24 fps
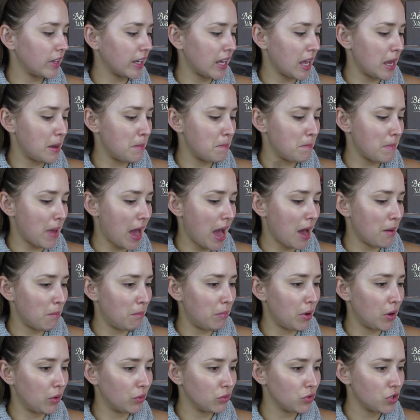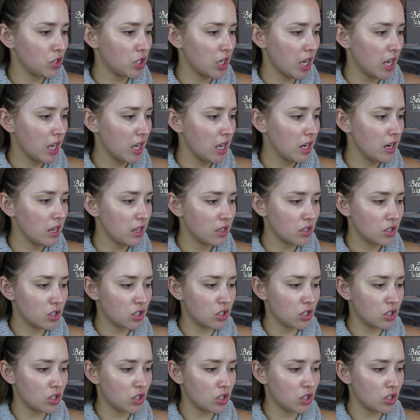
like a matte bone shade.